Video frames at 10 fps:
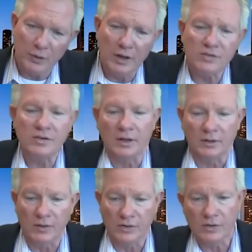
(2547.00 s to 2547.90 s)
for listening
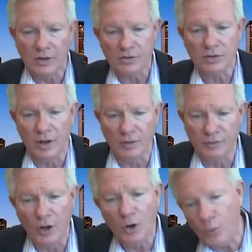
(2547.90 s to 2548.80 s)
to this edition of
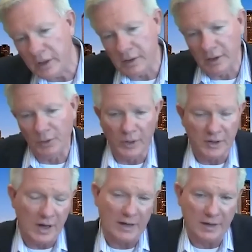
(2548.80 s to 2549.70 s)

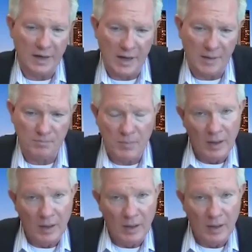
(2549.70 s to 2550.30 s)
NoWeedIllinois.com.